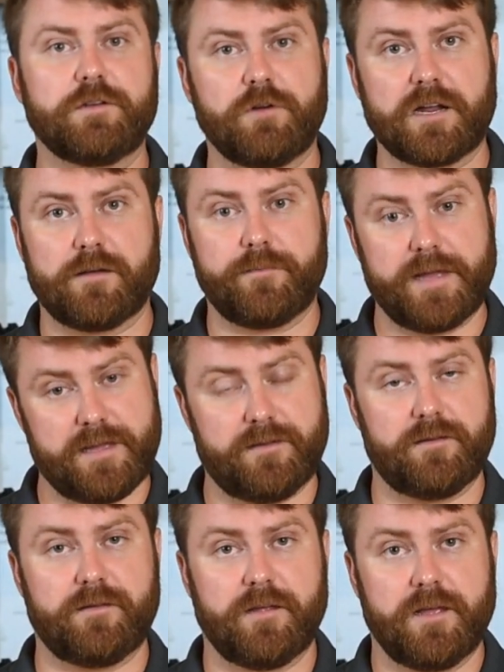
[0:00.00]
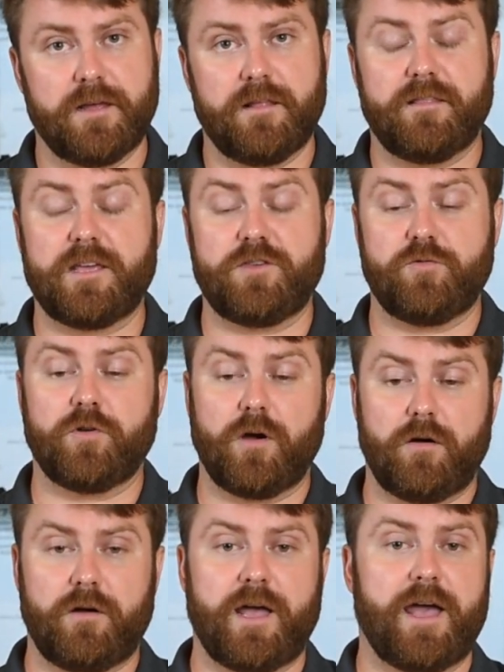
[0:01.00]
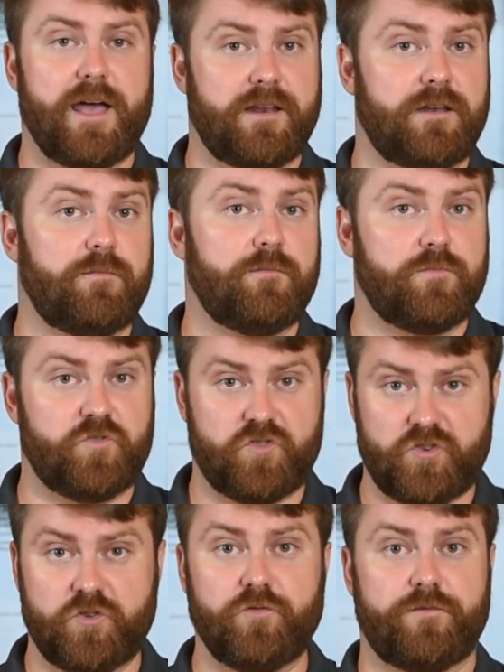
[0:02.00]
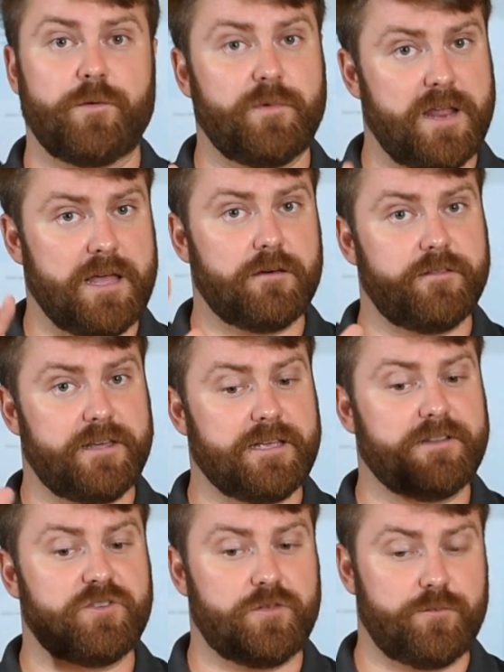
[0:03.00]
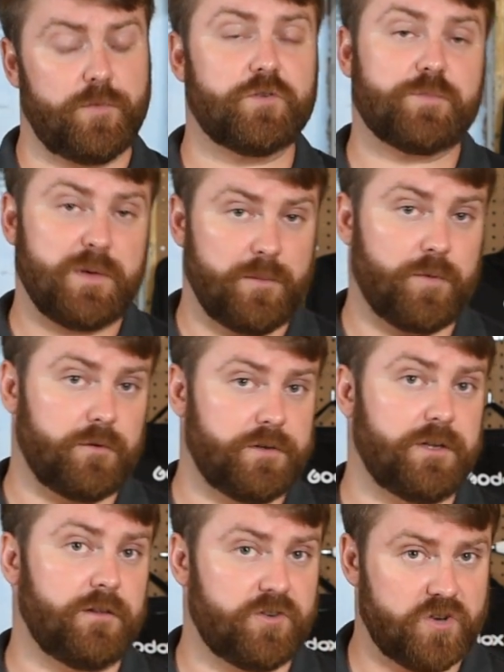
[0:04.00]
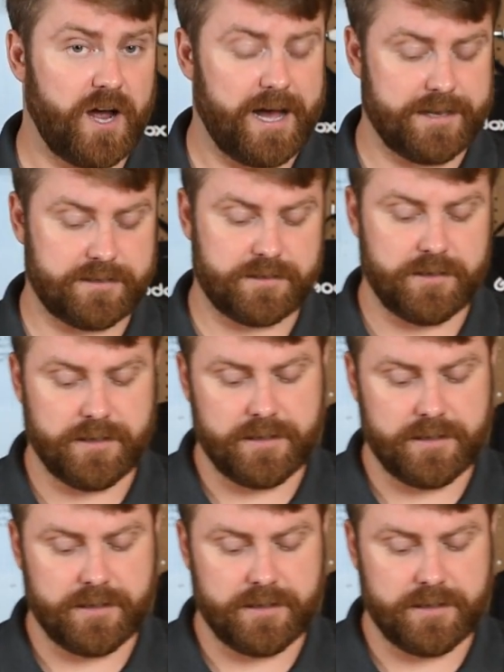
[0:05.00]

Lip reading: recommend that you go ahead and shoot from an angle that gets you the most people in the shot.